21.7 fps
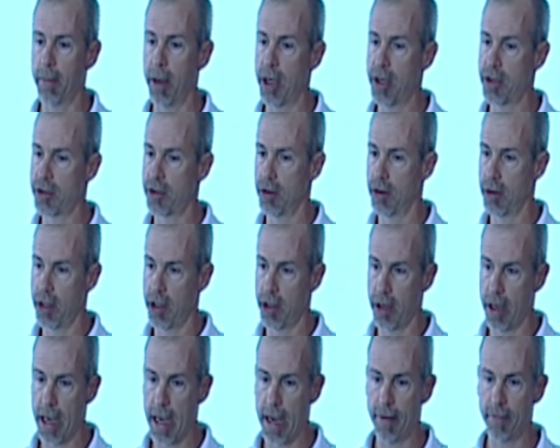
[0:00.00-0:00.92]
Make sure that
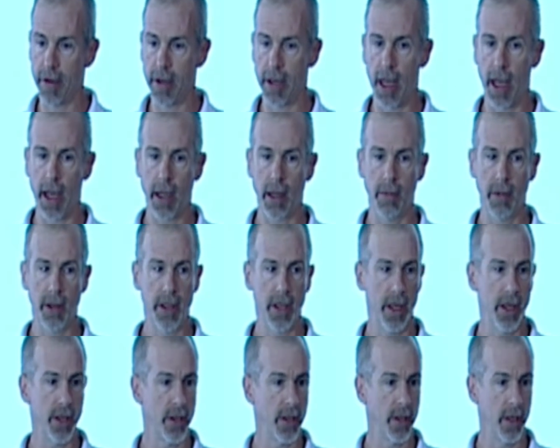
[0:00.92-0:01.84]
you have the
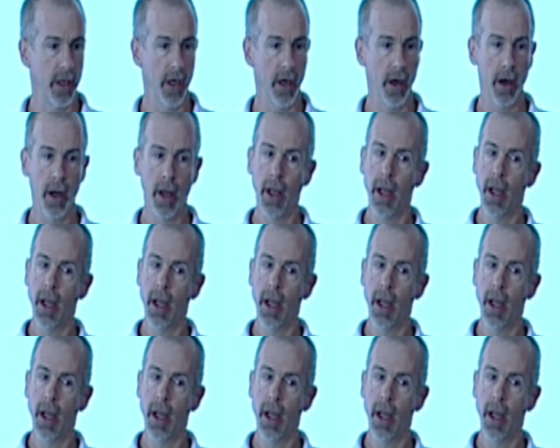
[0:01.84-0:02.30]
documentation there.